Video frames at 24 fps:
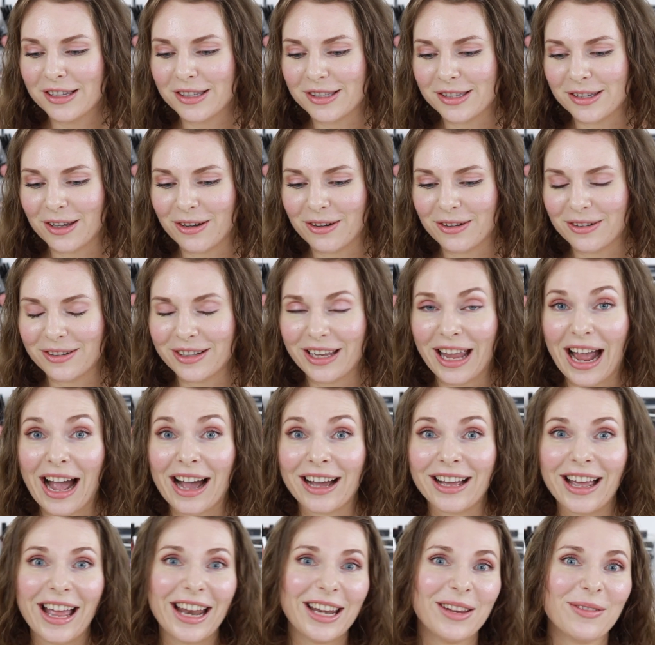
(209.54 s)
So
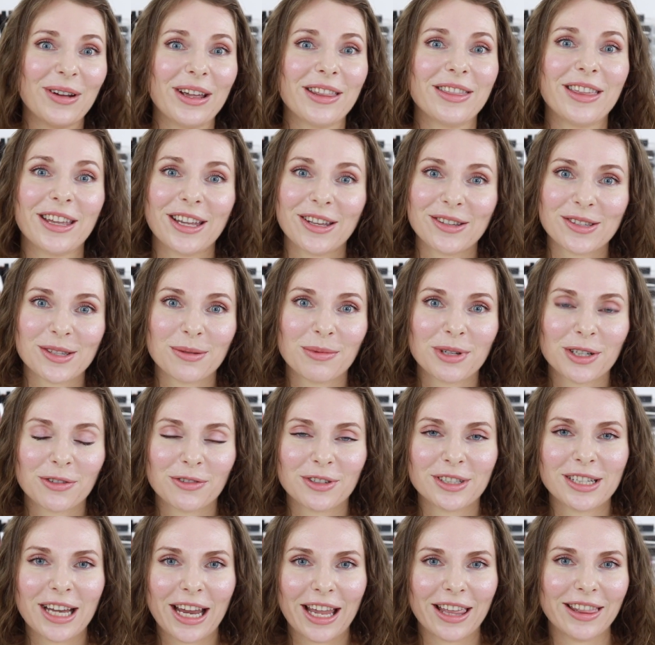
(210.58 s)
yeah, anyway, thank you so much
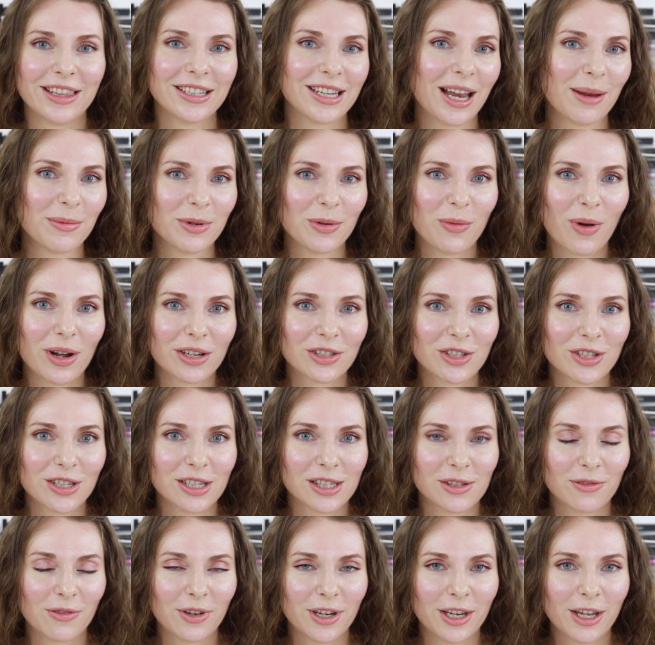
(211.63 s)
for taking the time to watch
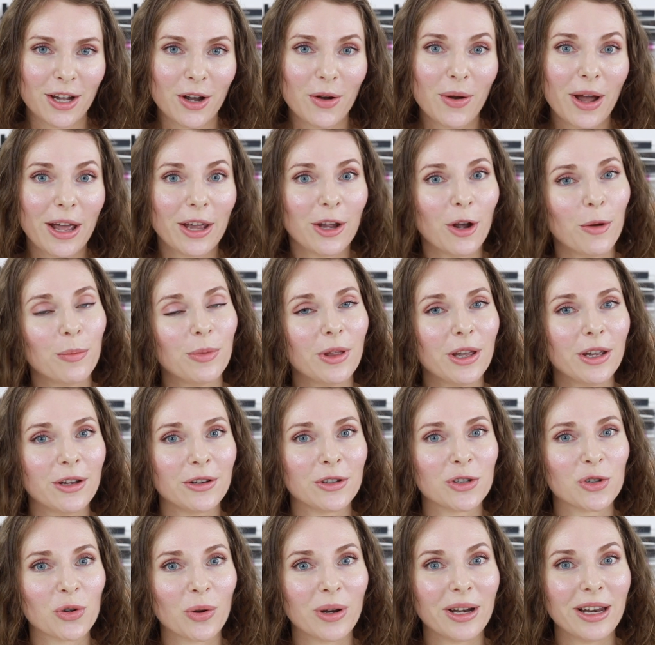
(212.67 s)
this video. I hope that you
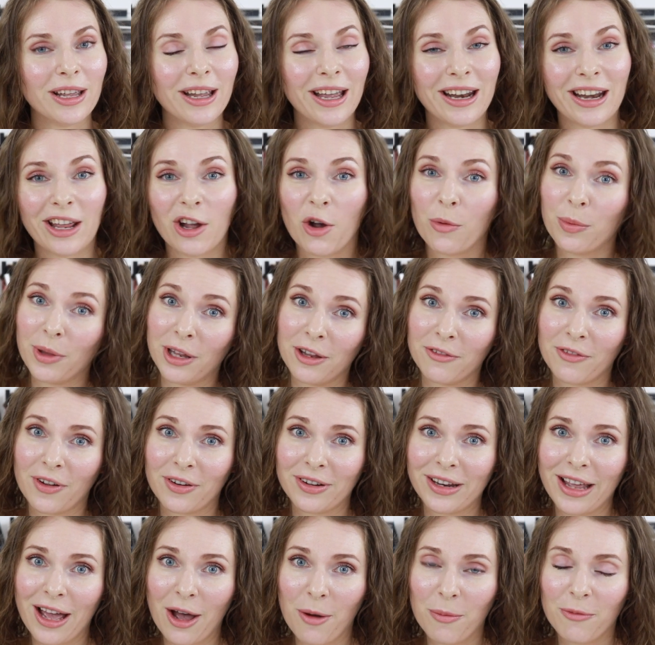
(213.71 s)
enjoyed it, and I hope that you
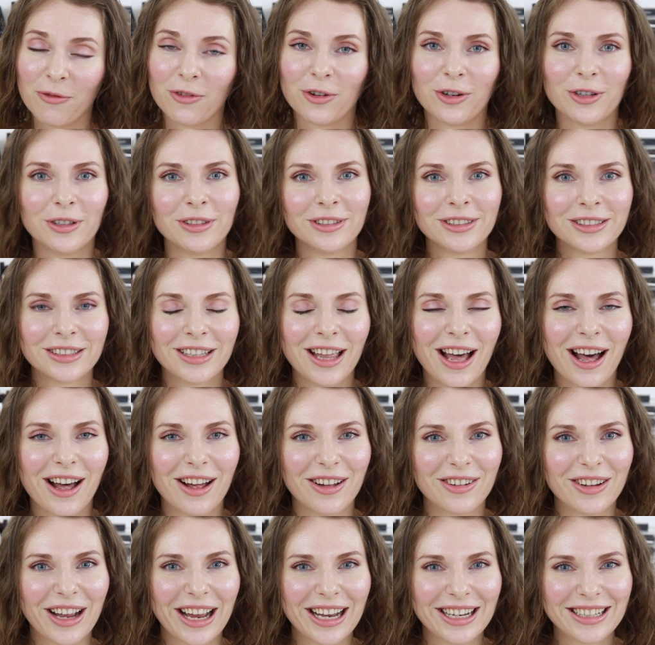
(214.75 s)
found it helpful.
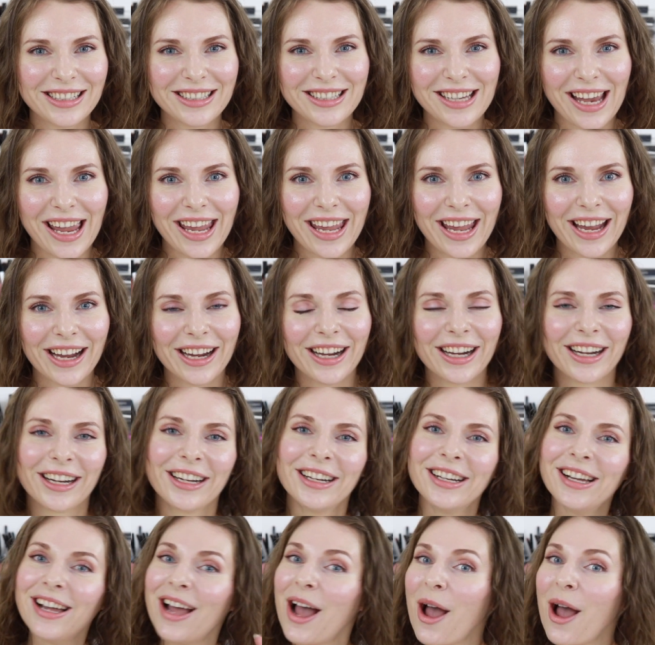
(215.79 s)
All right, take care.